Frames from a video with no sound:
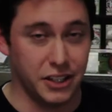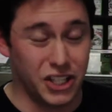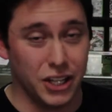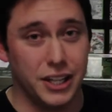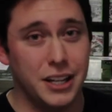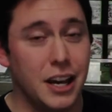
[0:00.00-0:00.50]
The
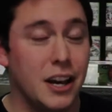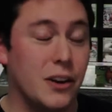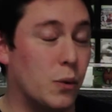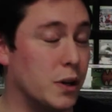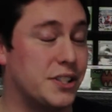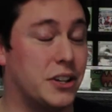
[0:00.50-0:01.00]
good,
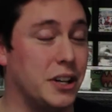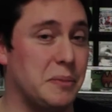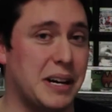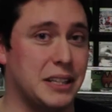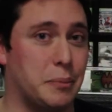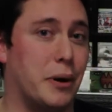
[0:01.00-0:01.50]
what's good
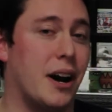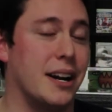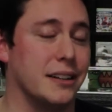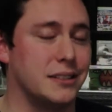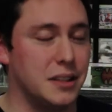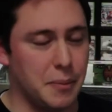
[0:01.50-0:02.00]
about the product.